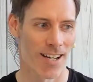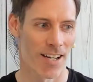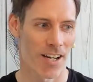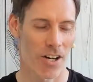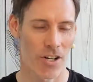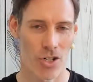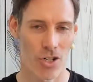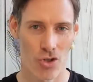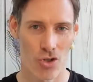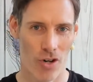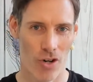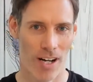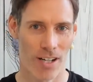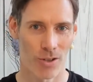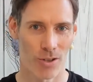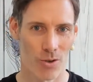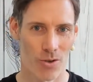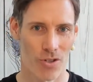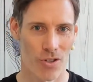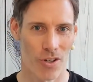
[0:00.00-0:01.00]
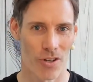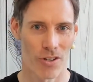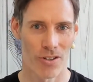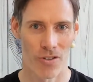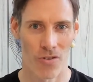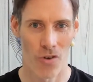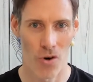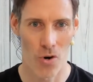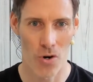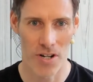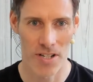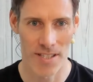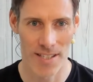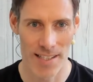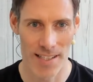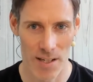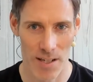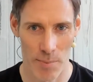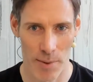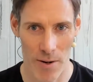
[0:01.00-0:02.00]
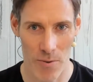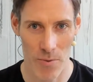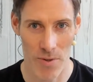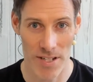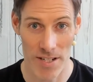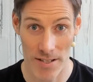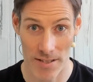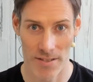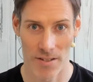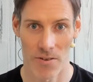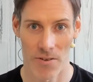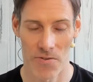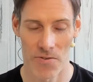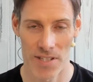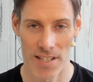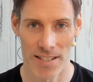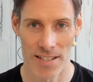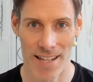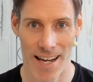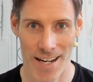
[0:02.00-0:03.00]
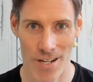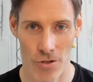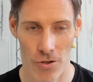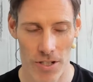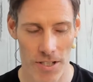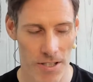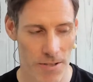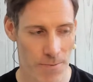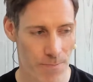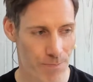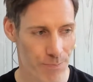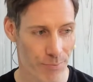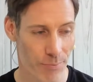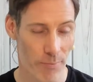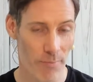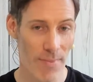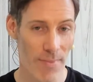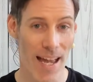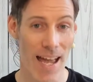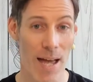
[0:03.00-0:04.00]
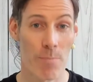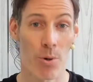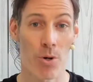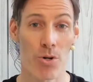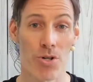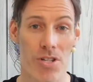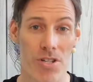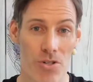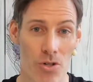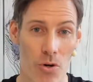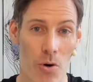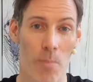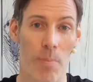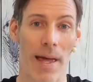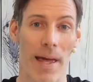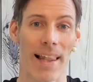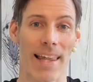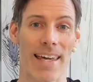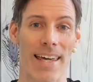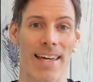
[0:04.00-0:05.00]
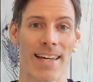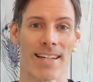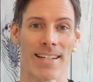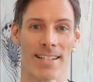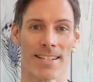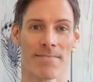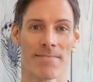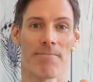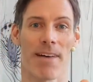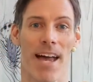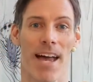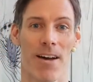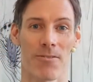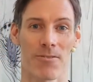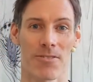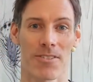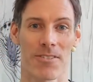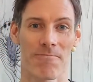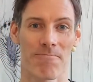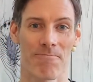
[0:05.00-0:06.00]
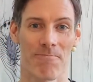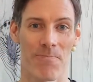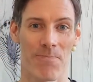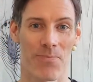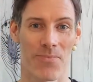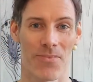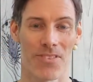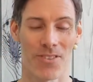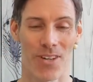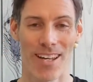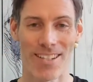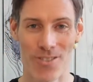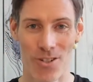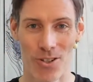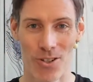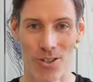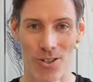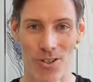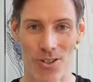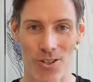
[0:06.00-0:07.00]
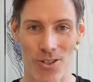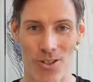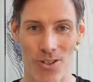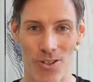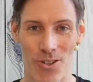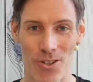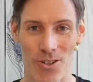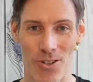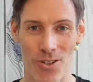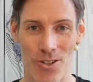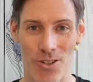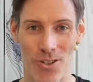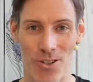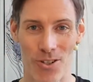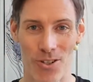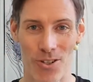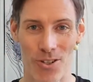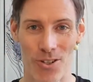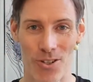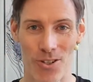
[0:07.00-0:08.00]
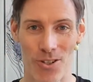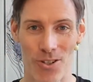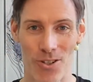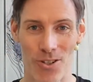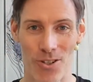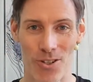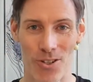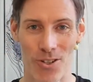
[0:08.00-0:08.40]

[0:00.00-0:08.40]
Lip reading: kind of strangles your organs a little bit, which is obviously dangerous, and pushes your belly out. So that's not good, right? We don't want that. So